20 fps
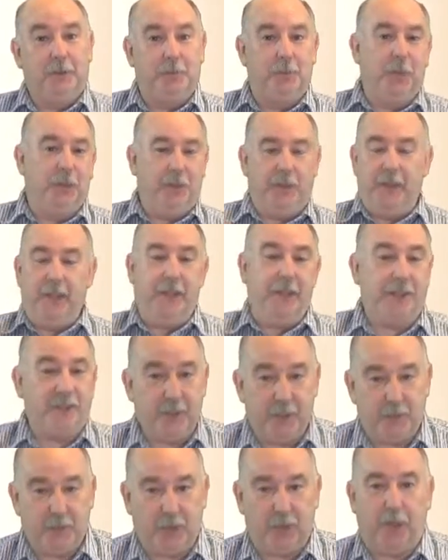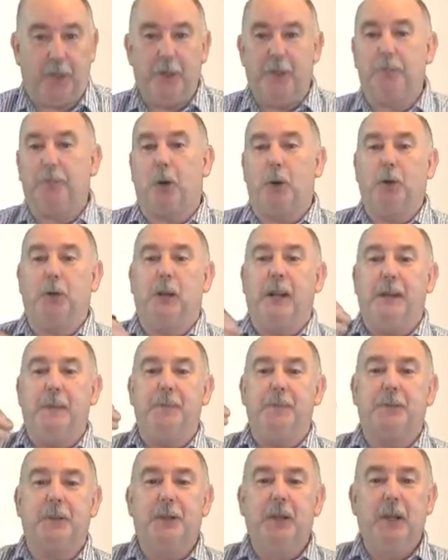with the eccentric loading
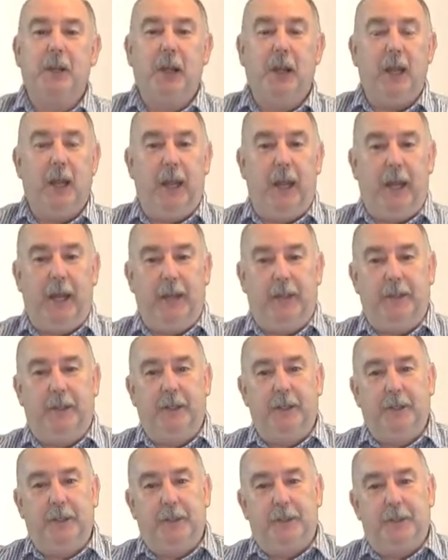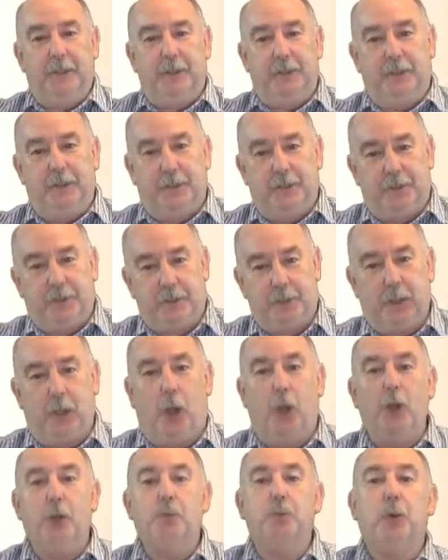programs and the
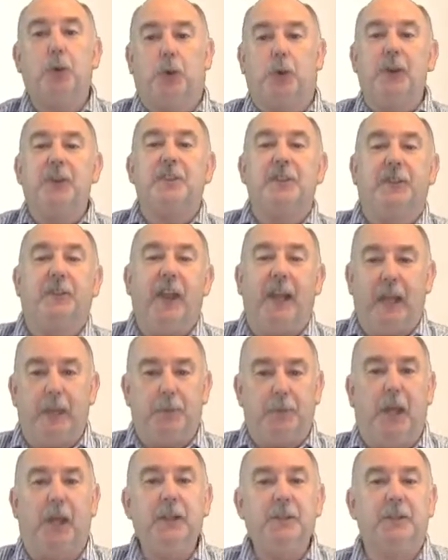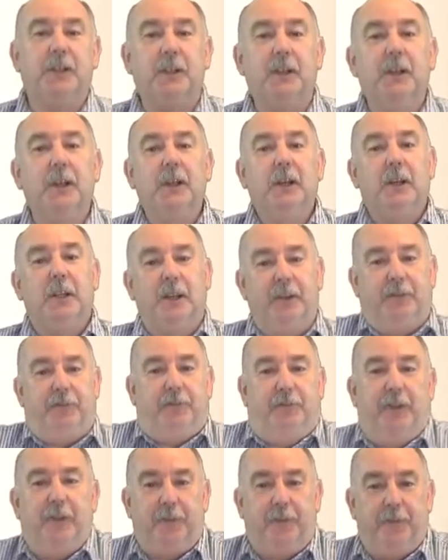slow progressive adaptation. And
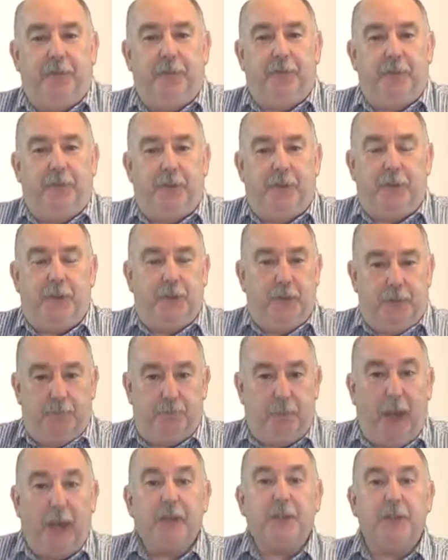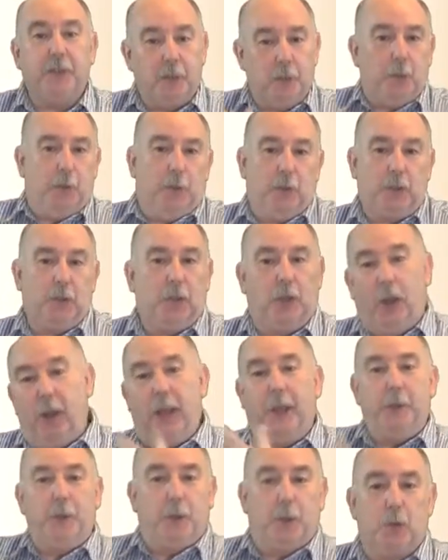if the patient or the
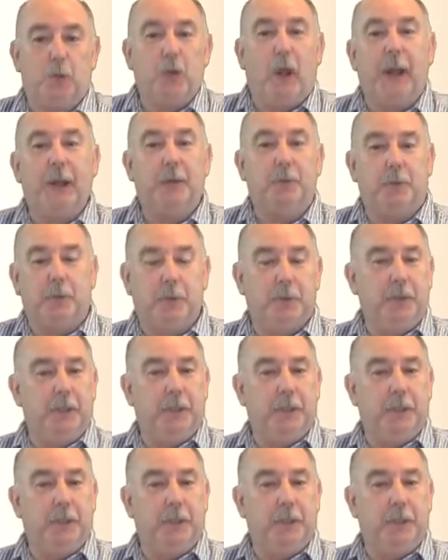client or the runner